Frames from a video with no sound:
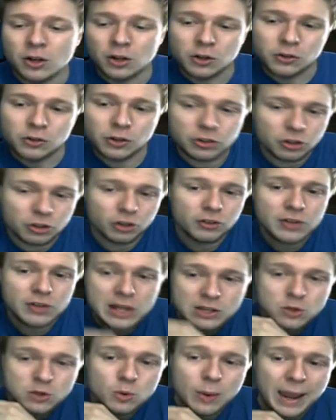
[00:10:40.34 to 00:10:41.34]
turn
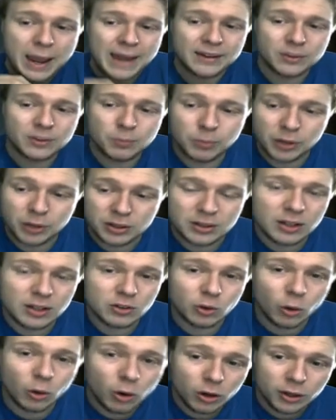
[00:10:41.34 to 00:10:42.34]
that you put
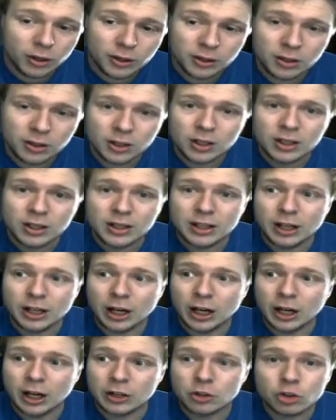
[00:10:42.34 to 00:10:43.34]
this on,
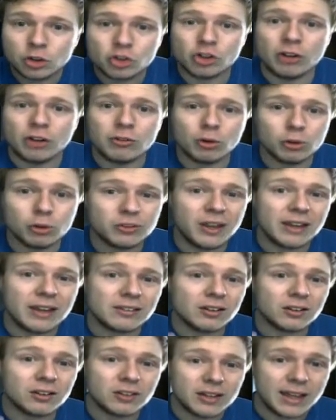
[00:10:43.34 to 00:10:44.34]
your general
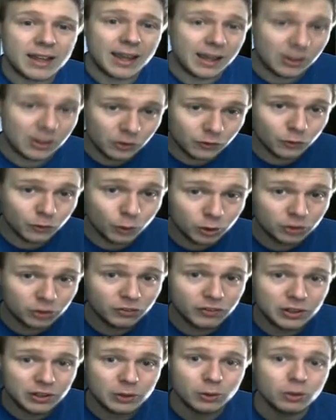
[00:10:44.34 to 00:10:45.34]
technically has force
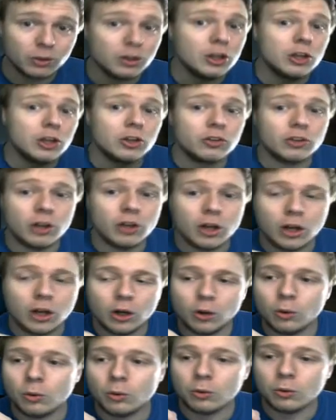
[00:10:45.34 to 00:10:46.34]
field,
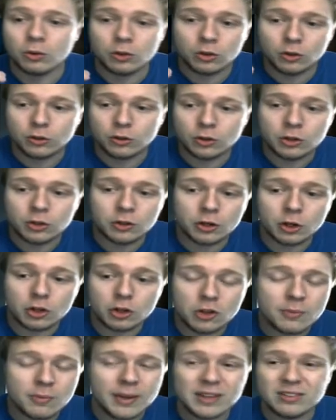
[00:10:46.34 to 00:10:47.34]
so you know
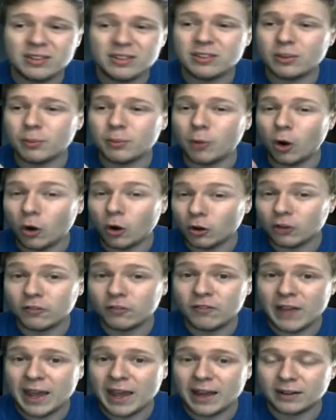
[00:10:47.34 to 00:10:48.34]
you might see some
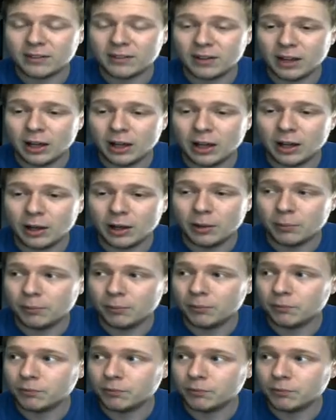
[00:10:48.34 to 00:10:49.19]
artifact Fae.